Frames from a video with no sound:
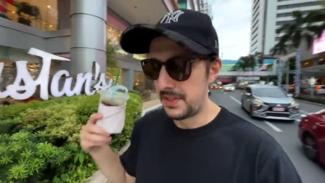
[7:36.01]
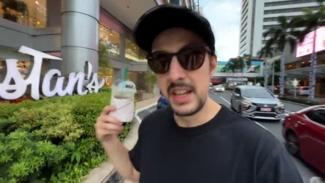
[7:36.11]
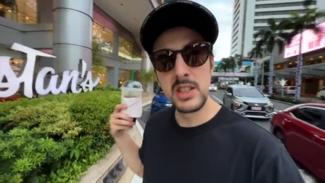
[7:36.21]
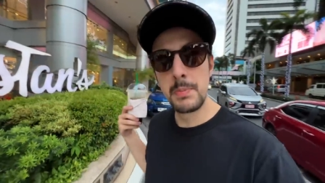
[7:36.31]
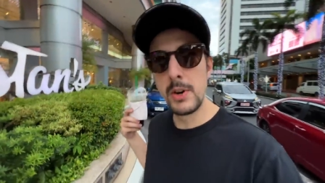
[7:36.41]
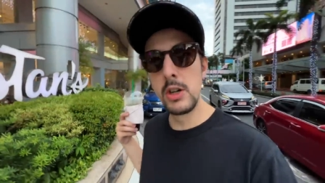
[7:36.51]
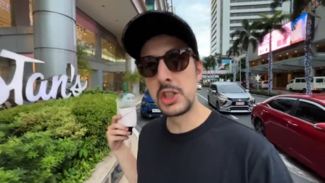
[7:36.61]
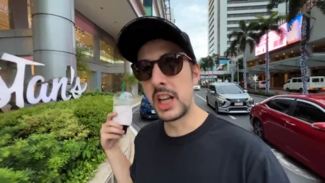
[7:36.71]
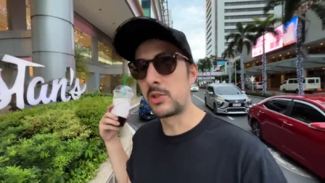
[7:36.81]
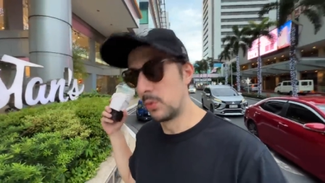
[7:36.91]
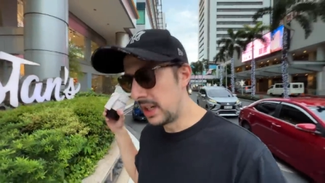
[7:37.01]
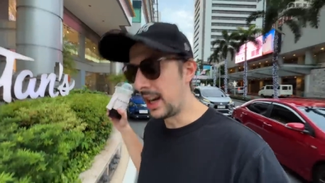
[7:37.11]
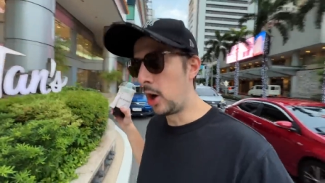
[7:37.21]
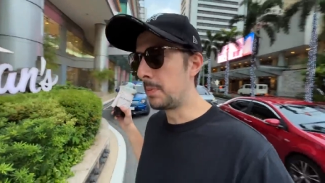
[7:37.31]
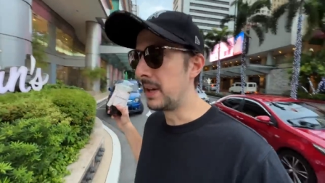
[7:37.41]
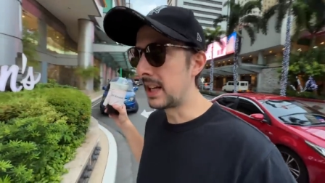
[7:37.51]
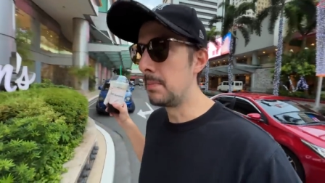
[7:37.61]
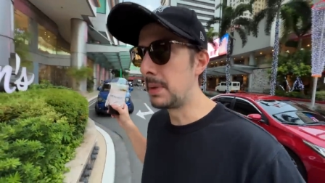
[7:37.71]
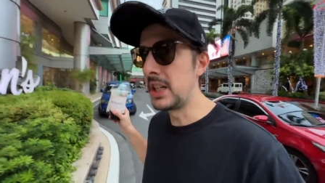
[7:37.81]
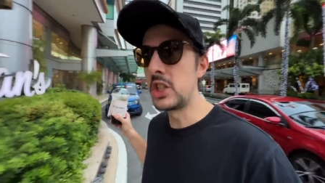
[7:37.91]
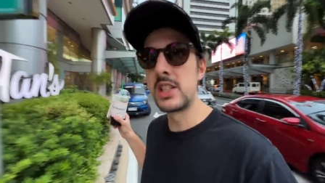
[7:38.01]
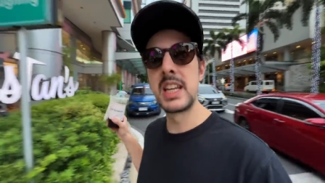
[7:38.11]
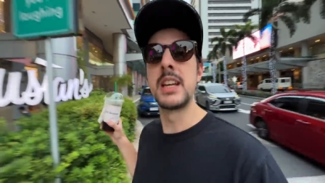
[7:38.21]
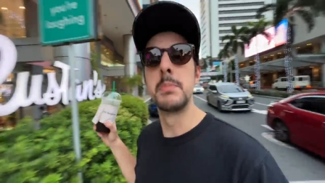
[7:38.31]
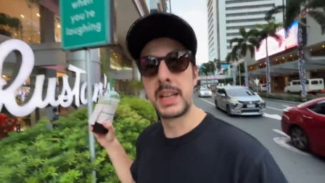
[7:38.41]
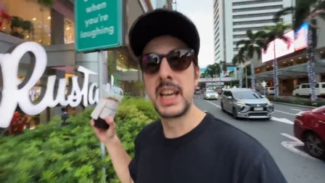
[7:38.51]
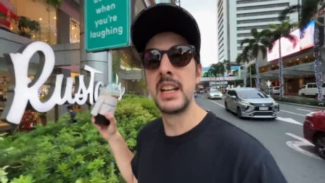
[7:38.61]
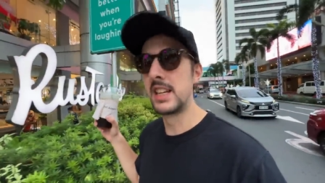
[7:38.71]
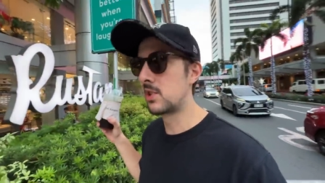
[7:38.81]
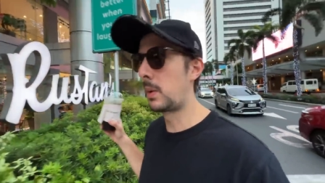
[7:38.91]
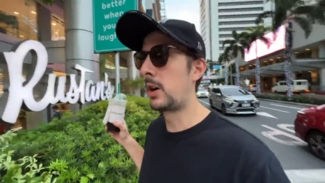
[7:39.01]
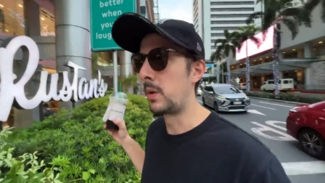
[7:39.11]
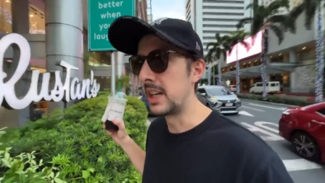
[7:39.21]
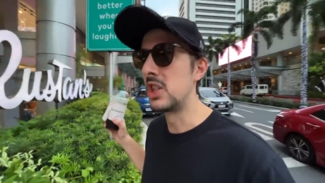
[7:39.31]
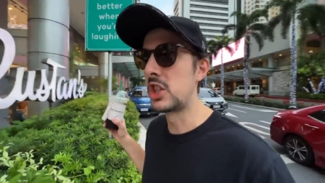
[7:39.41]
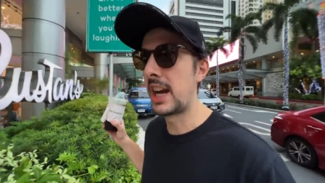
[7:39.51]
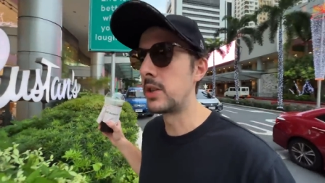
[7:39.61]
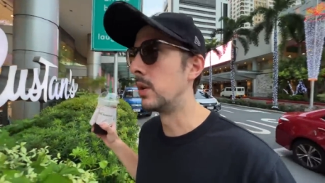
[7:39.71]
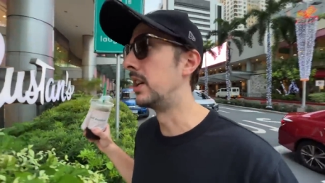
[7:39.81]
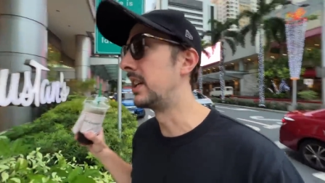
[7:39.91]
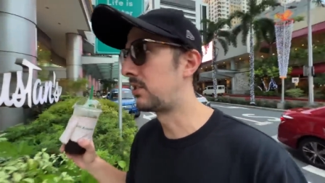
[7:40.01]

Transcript: There's a branch that's reopening in BGC in McKinley as well in January.